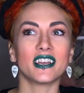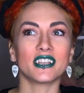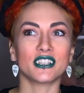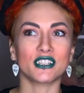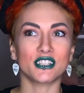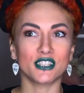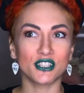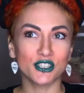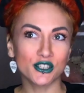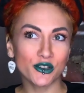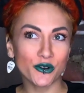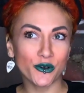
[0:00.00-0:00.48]

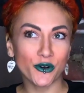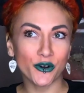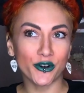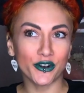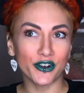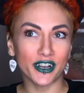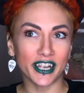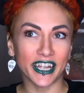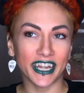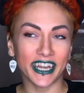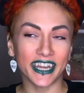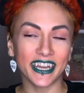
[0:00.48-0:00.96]

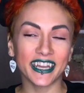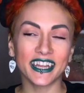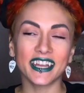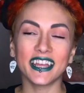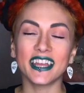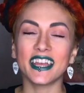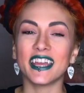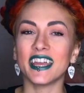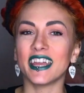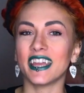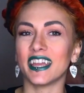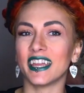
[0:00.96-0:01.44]
story.
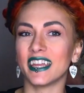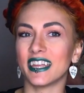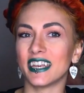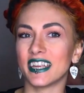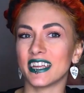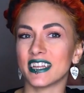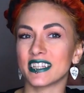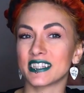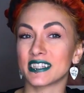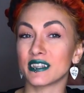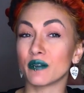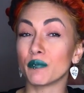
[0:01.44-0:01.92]
It
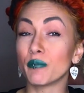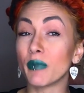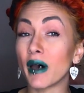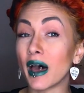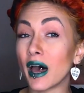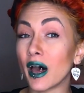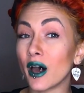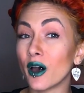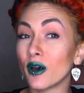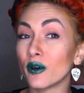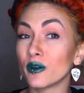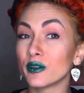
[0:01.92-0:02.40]
is
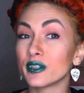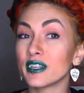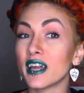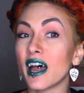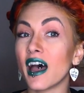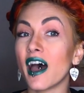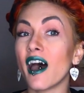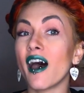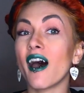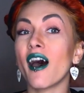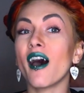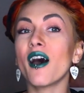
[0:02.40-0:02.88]
about
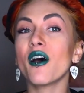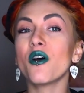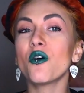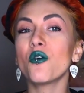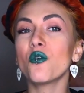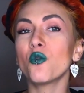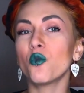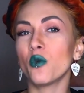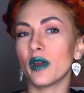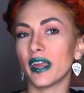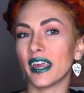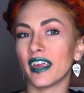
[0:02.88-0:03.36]

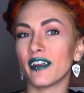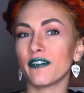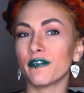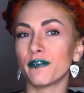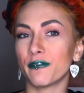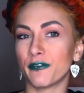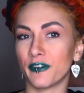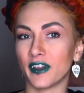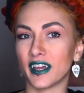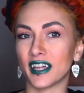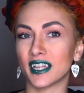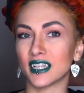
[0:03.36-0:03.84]
how we
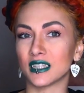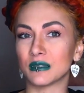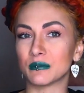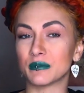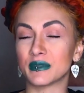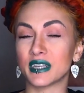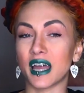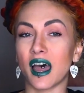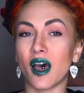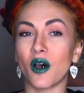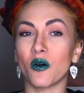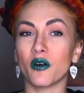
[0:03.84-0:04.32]

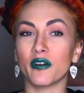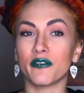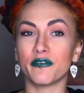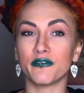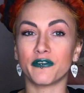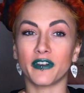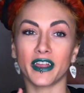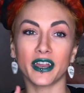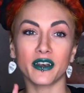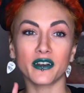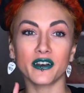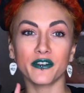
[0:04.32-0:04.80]
filmed our
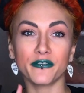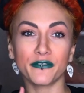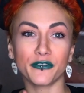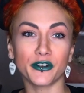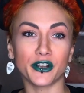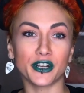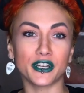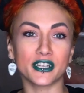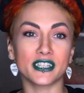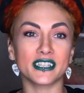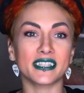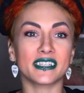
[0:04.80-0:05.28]
very
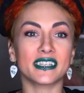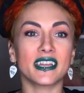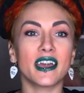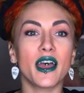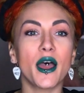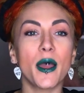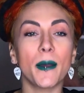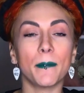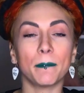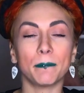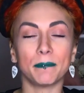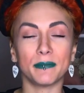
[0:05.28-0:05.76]
first
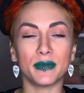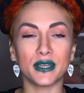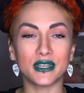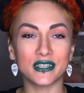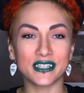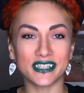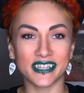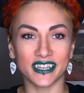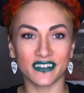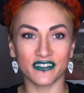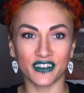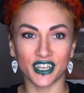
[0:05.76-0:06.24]

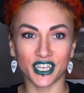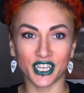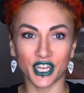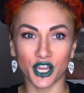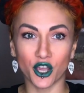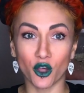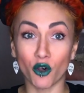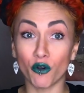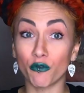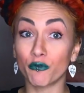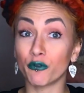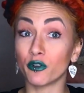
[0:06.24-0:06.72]
music
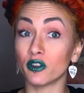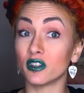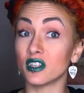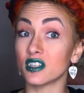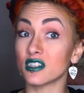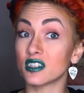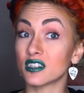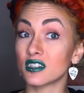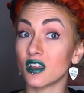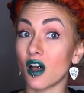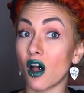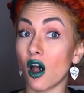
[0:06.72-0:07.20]
video for
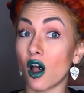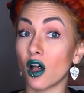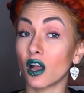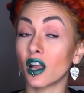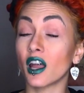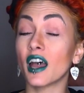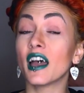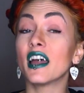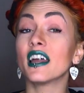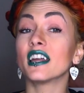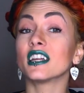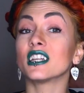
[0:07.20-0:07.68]
the
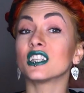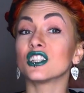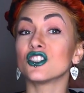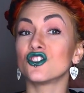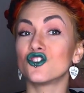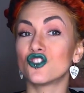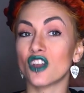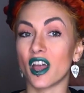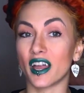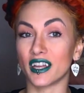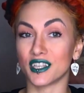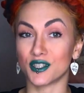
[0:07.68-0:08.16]
song
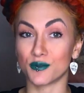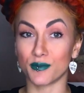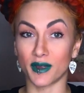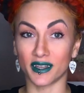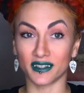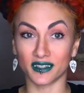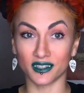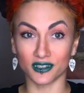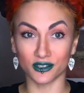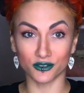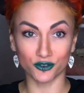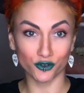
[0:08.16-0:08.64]

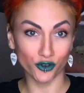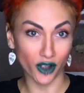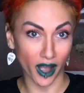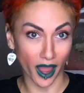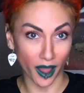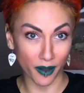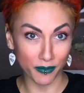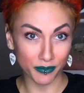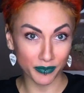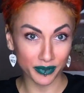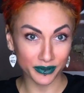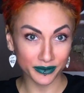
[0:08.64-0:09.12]
Judgmental
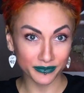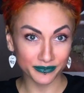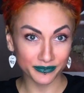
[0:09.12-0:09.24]
Trap.